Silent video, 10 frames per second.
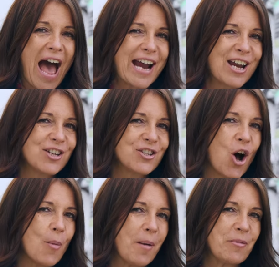and can
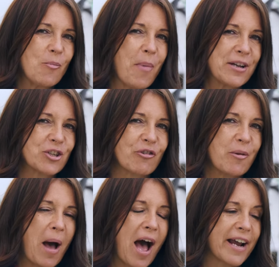top up your
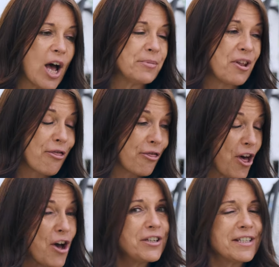battery pack up to
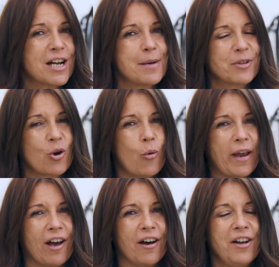30 times
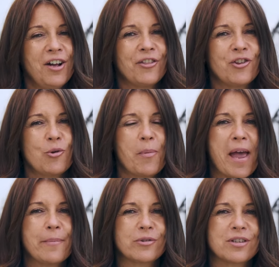quicker than you'll be
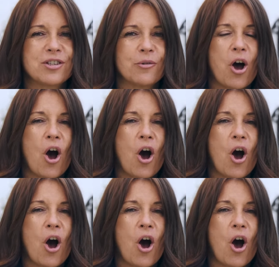able to do at